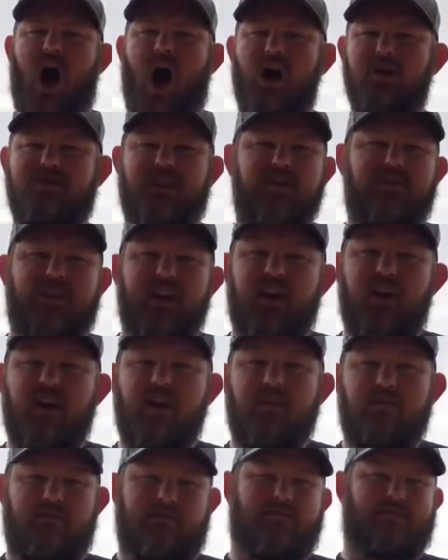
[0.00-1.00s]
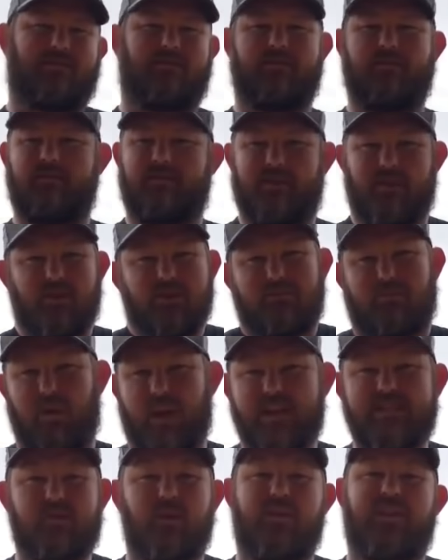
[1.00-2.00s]
Austin Theory, he was
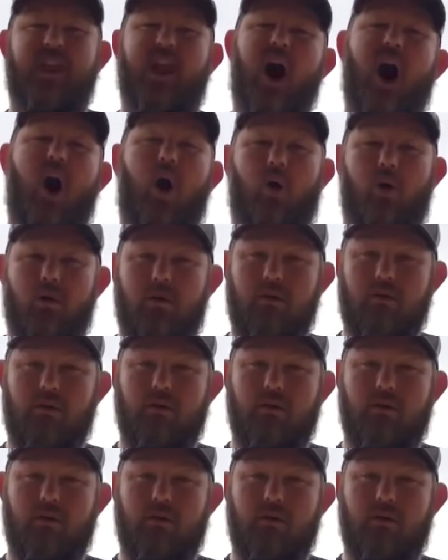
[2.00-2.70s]
blessed with it all.